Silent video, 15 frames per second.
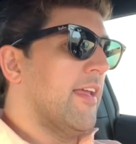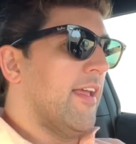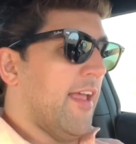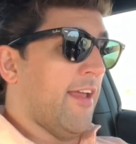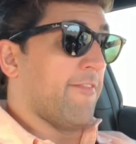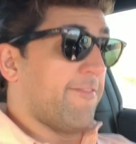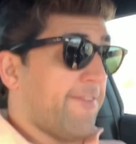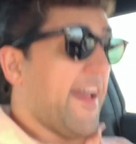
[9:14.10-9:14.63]

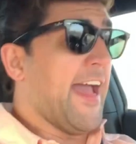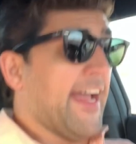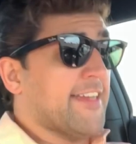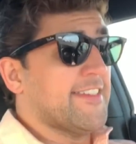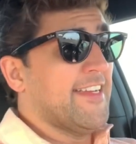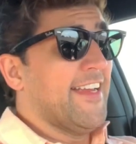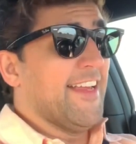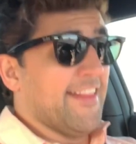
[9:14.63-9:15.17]
In fact,
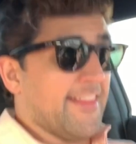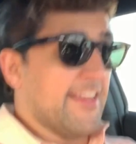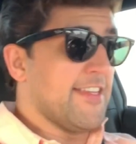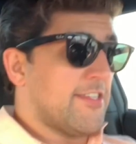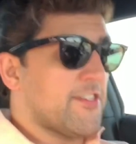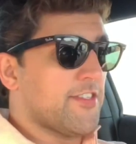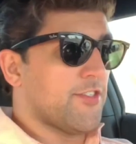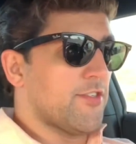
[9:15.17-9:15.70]

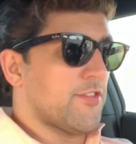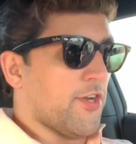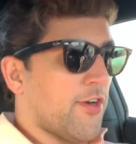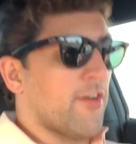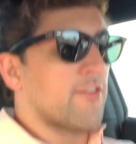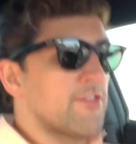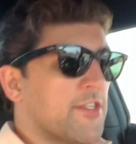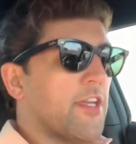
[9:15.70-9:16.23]
these
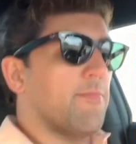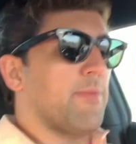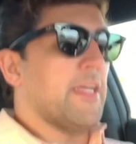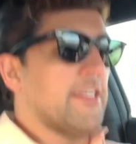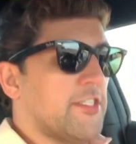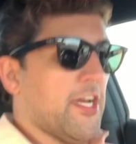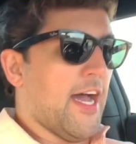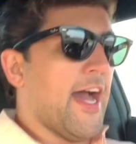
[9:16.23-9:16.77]
turns could
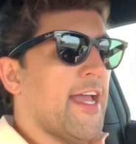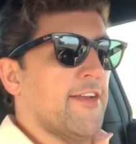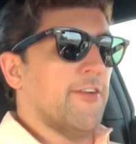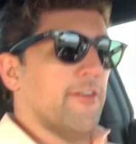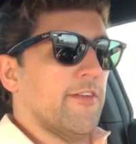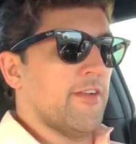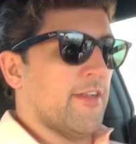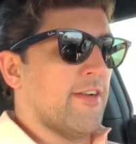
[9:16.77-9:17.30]
be
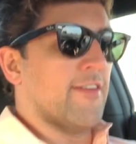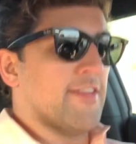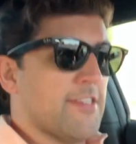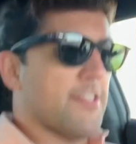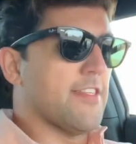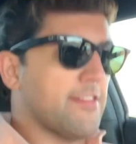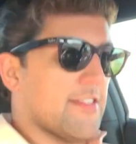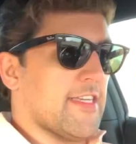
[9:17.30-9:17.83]
tighter. You know,
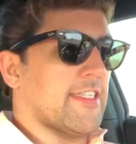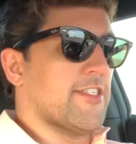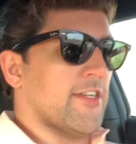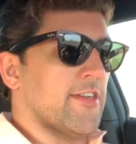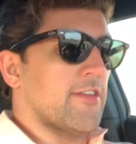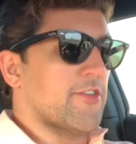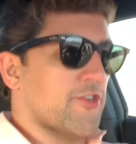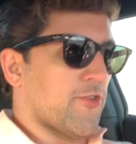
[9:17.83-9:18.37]
this is such
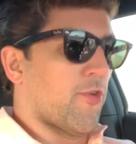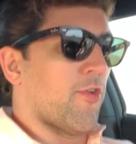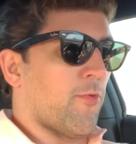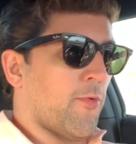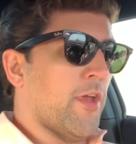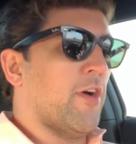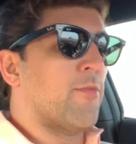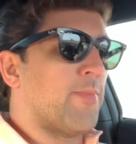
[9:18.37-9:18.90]
a short
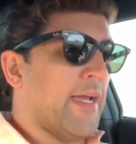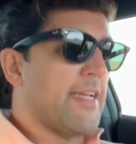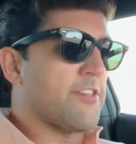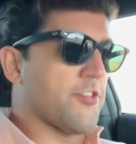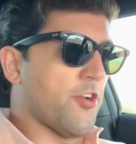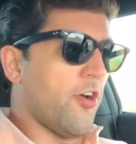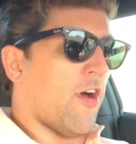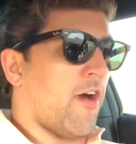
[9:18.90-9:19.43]

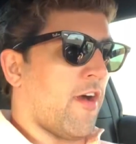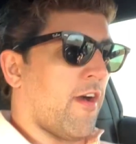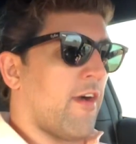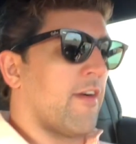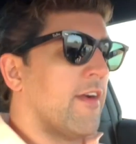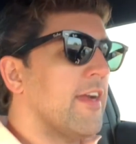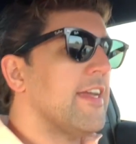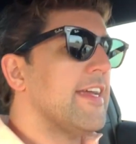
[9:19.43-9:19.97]
wheelbase
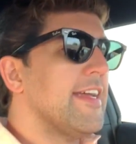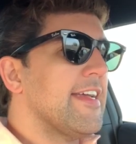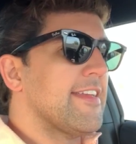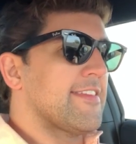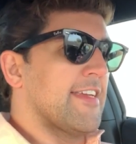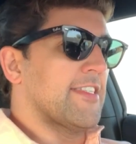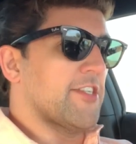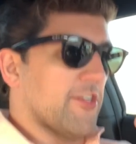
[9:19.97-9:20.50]
car,
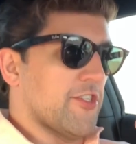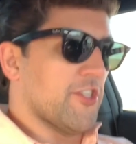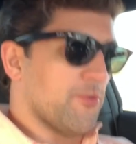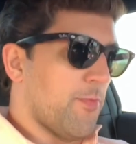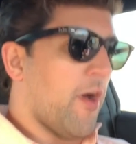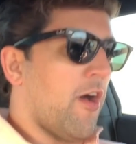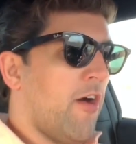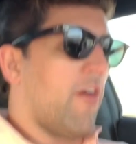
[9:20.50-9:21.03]
such a
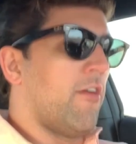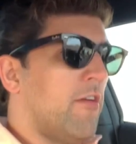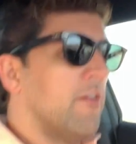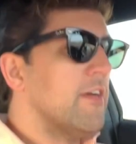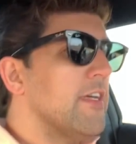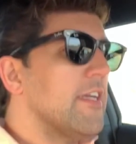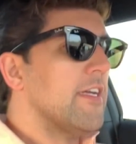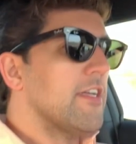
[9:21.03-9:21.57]
small
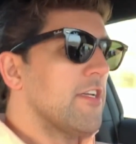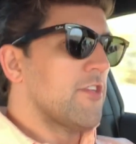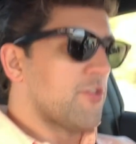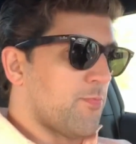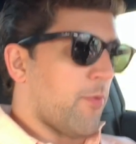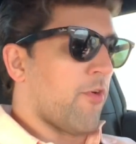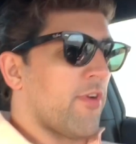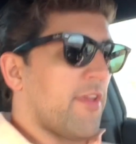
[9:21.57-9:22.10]

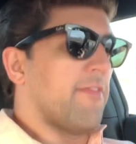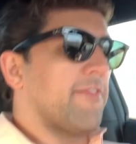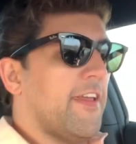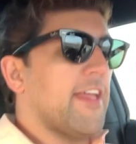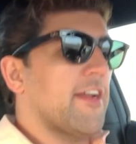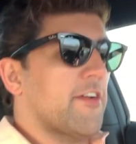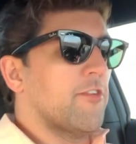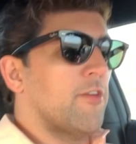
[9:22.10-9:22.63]
sporty
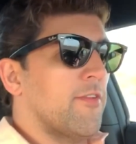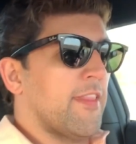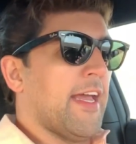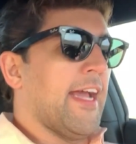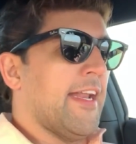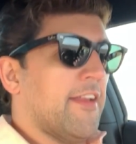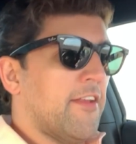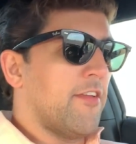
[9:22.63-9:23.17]
vehicle
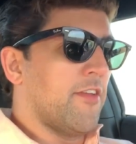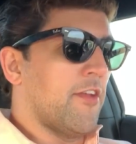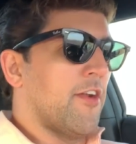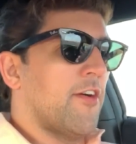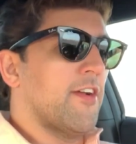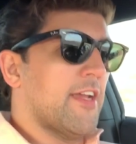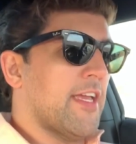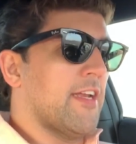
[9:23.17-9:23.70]
that, you
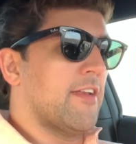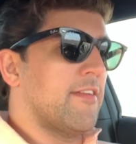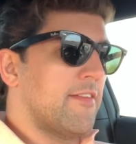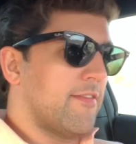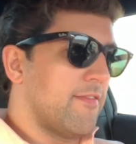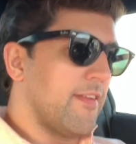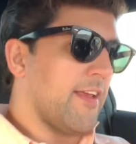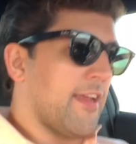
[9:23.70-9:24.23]
know, it could
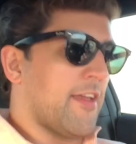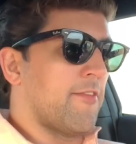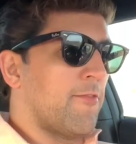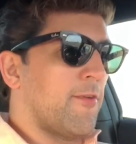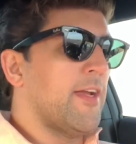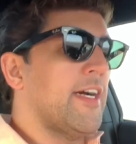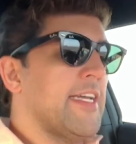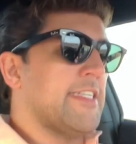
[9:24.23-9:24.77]
it could
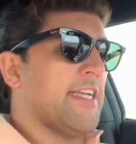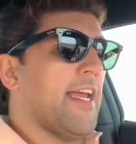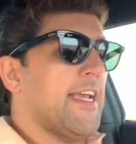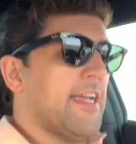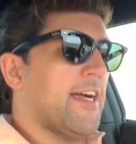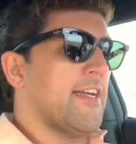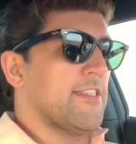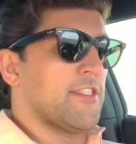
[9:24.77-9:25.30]
really take
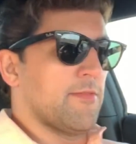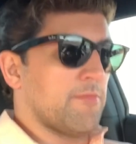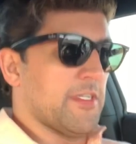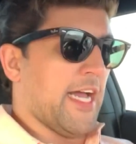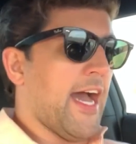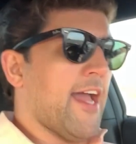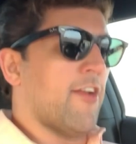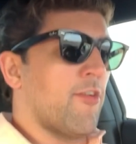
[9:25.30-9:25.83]
on some
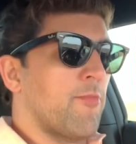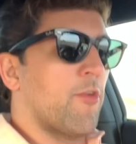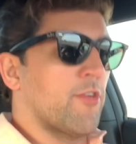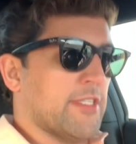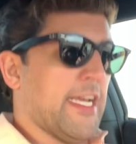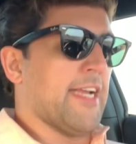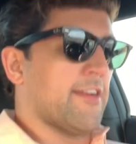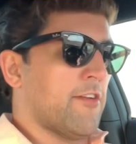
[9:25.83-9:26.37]
tighter, more
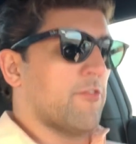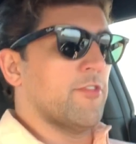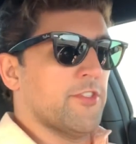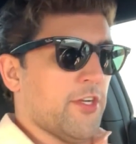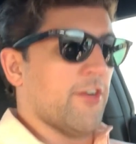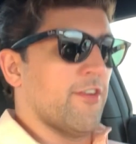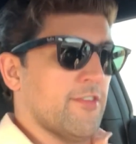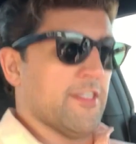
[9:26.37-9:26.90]
technical
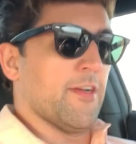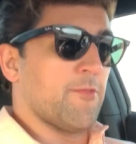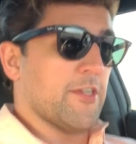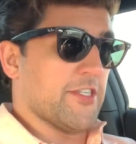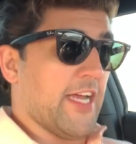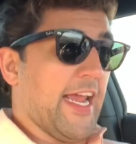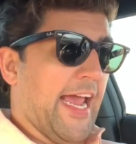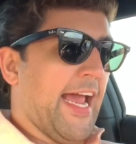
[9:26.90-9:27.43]
turns. I
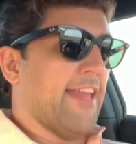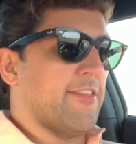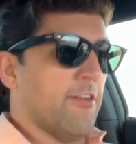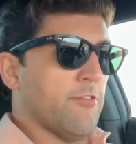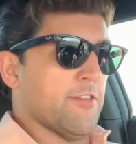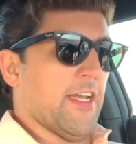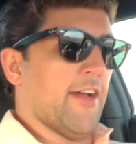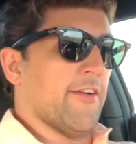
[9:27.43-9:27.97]
wish I had
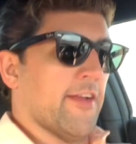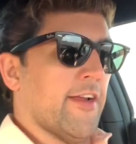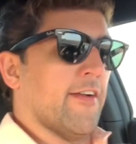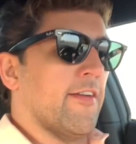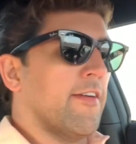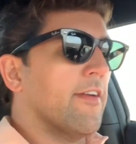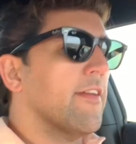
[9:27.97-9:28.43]
those out here.